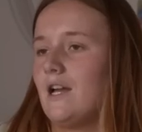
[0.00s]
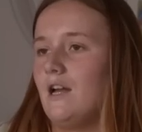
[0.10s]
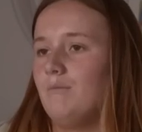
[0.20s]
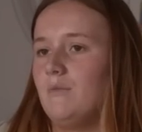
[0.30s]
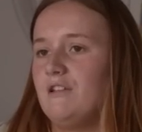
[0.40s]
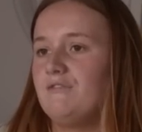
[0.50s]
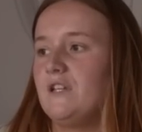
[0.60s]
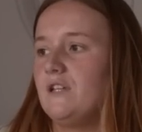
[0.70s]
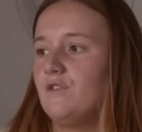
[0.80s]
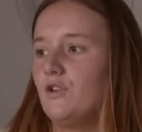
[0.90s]
if
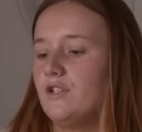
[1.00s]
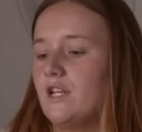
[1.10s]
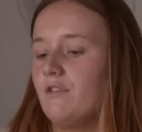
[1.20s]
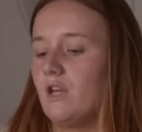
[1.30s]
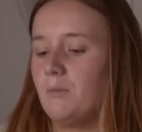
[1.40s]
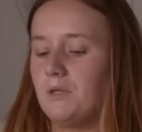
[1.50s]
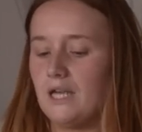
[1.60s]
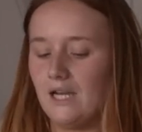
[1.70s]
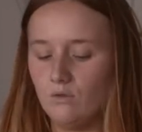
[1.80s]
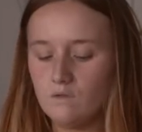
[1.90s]
they've heard anything about
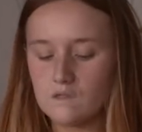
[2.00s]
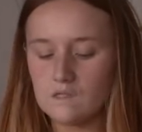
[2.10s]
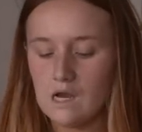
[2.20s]
the house.